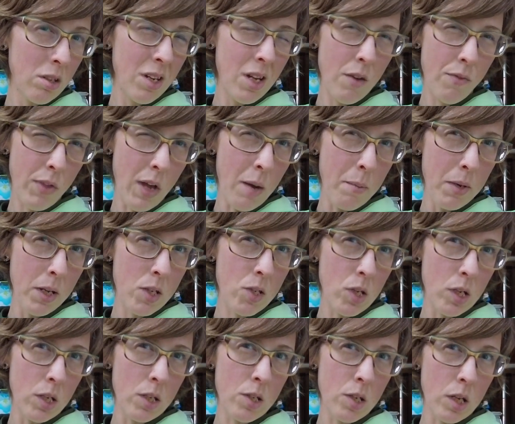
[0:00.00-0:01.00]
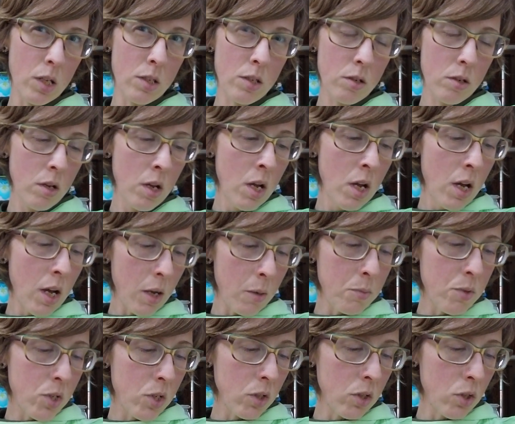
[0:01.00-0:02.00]
if that makes any sense. I'm
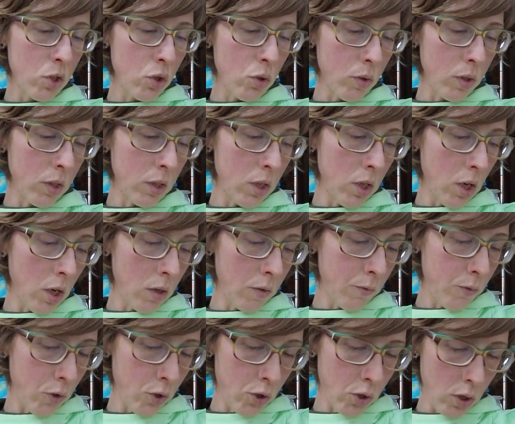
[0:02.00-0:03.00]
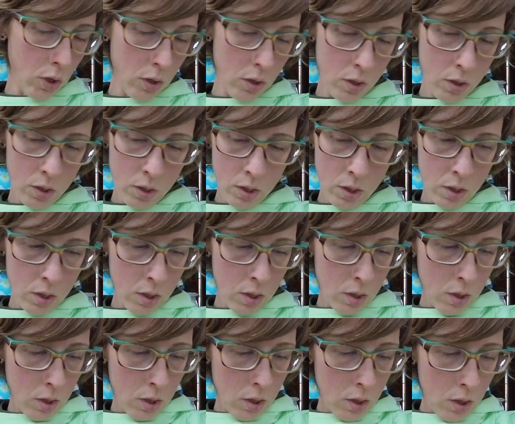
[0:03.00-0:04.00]
still enjoying the yarn for sure.
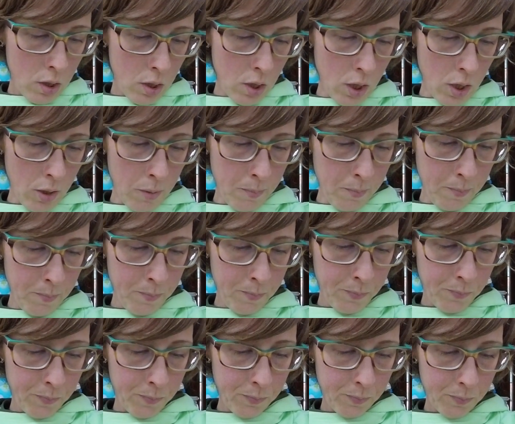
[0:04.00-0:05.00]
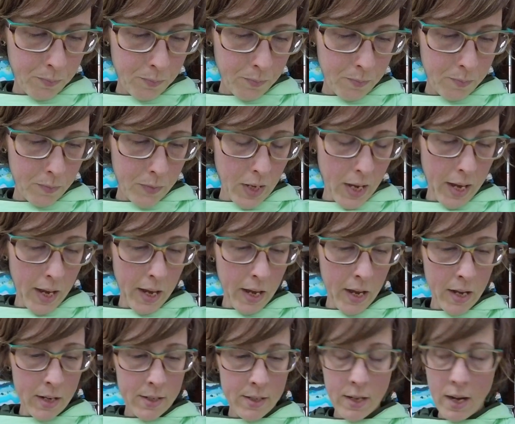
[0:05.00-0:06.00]
And
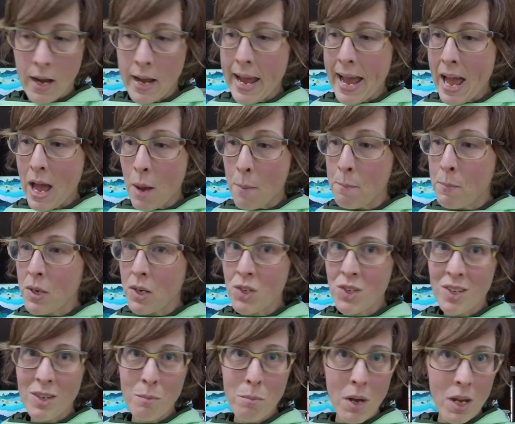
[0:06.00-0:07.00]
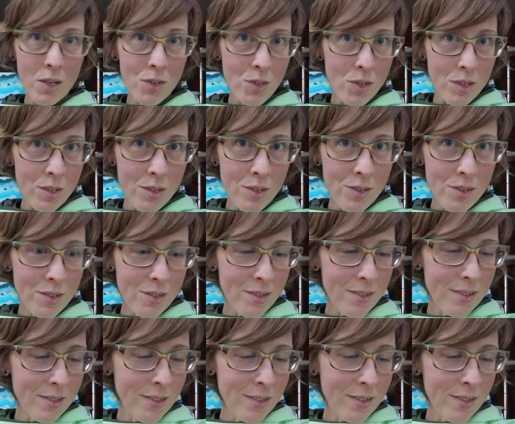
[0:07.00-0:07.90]
I am mixing bases.